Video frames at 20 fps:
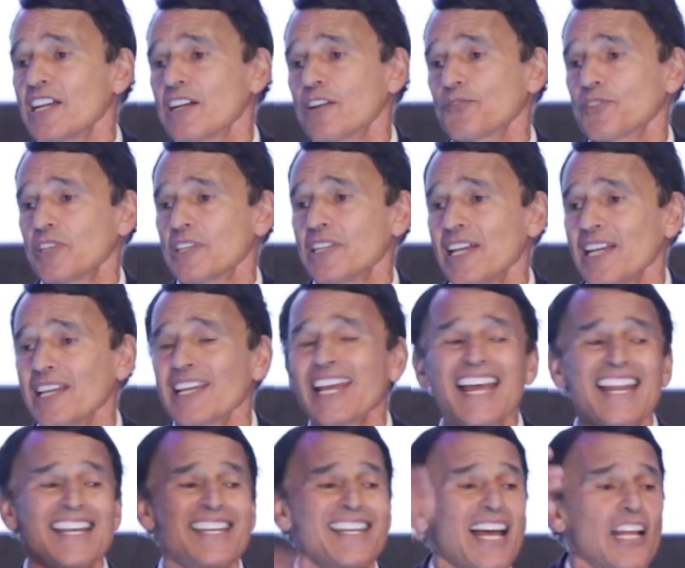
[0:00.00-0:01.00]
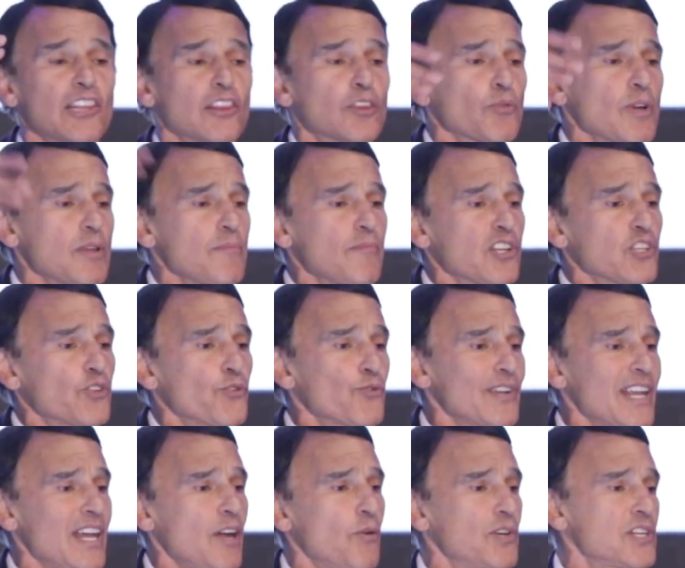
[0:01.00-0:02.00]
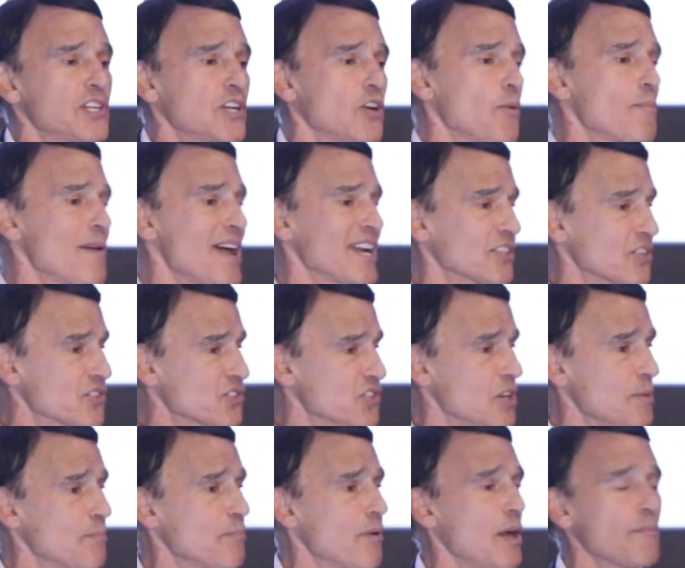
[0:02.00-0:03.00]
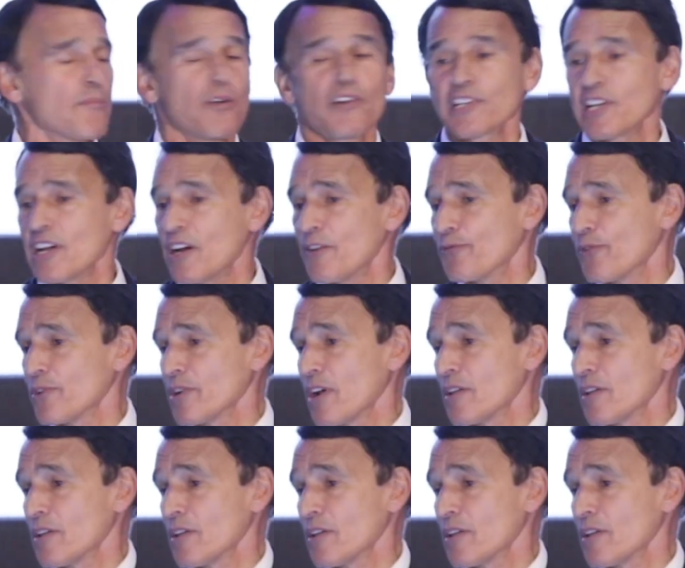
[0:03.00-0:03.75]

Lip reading: care of today, not 3 months from now when you go back to see your primary care for